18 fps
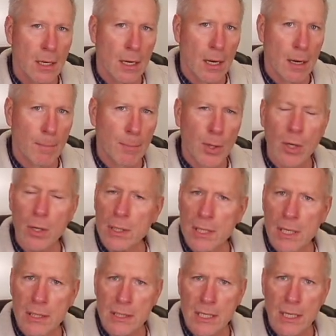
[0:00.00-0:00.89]
uh,
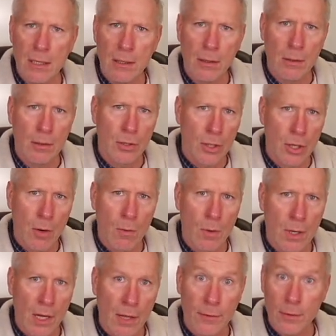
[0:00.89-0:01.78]
pertinent here. No
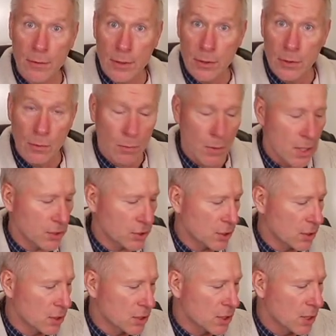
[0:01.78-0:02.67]
one other than the
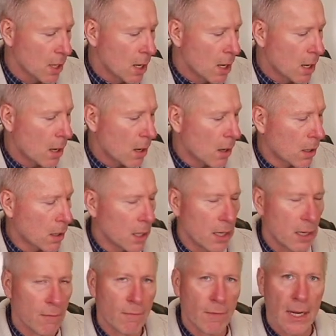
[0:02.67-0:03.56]
Russians are
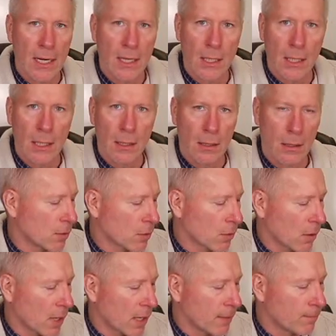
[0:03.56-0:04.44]
invading
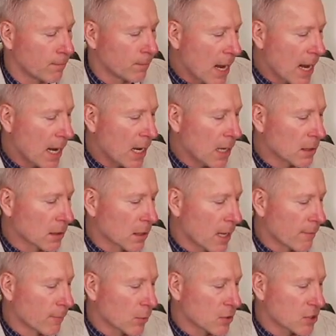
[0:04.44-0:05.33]
Ukraine. And
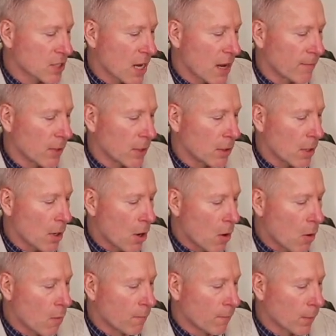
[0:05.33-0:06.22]
level seven,
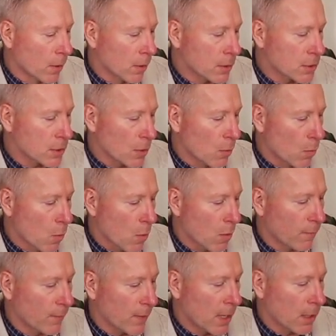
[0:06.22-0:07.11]
overt
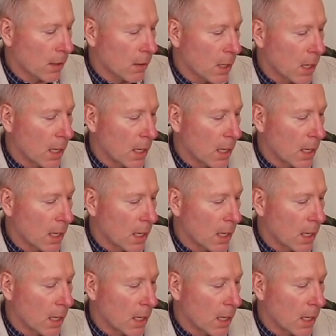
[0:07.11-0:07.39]
warfare